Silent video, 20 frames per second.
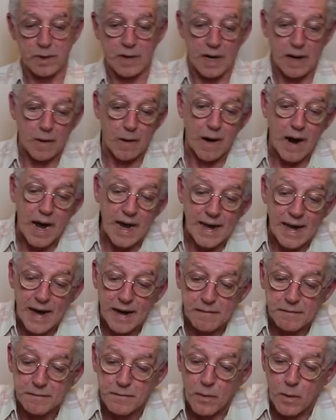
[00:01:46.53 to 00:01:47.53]
or I
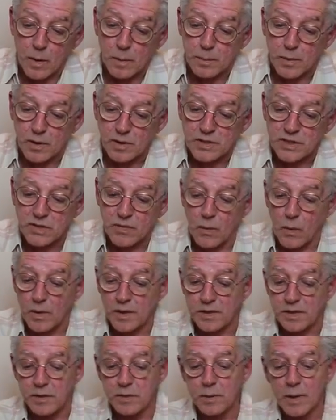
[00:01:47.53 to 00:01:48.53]
have 4 books for
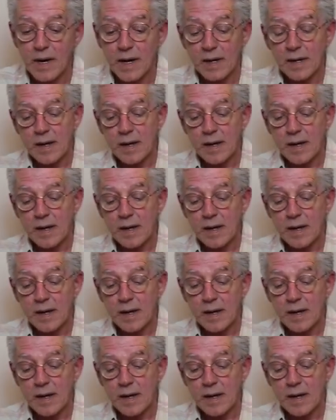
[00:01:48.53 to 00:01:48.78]
you.